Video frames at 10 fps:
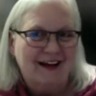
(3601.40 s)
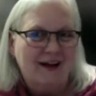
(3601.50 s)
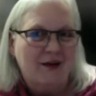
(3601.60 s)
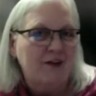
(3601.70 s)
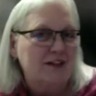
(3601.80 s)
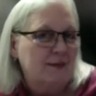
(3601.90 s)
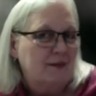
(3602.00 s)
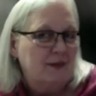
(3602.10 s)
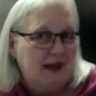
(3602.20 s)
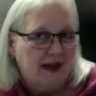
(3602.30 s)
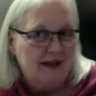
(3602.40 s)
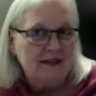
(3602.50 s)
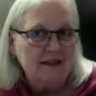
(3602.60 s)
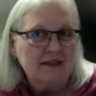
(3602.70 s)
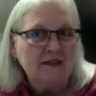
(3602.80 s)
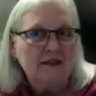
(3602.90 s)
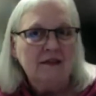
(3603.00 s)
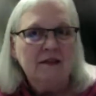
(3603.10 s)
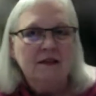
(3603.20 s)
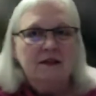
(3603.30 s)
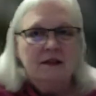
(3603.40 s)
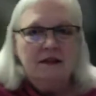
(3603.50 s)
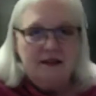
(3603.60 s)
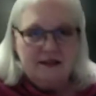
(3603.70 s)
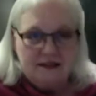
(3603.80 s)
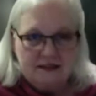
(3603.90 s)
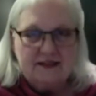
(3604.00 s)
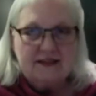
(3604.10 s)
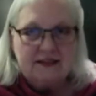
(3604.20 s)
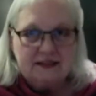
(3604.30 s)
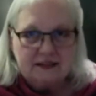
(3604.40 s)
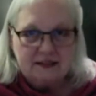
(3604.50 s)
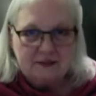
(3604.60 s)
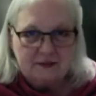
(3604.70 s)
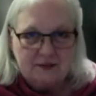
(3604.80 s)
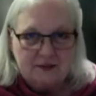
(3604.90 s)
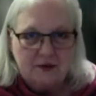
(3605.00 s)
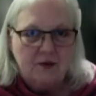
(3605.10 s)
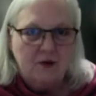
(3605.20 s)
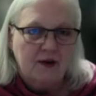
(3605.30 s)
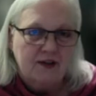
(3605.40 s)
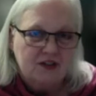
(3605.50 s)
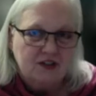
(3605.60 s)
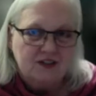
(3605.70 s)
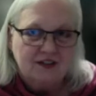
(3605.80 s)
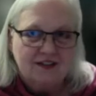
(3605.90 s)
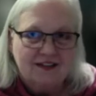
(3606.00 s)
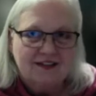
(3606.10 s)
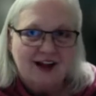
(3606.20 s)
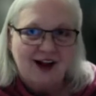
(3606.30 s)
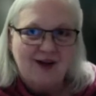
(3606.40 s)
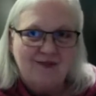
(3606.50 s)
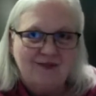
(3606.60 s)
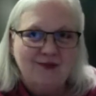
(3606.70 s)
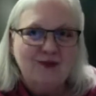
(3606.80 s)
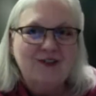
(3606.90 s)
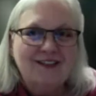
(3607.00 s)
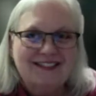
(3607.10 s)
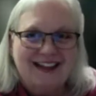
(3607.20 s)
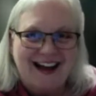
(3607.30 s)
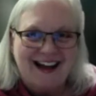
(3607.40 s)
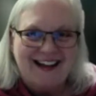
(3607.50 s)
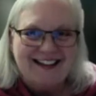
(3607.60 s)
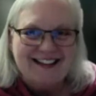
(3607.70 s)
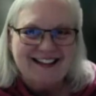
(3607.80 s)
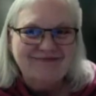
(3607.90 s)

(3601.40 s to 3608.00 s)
or supplant the existing system. So the question is, who decides?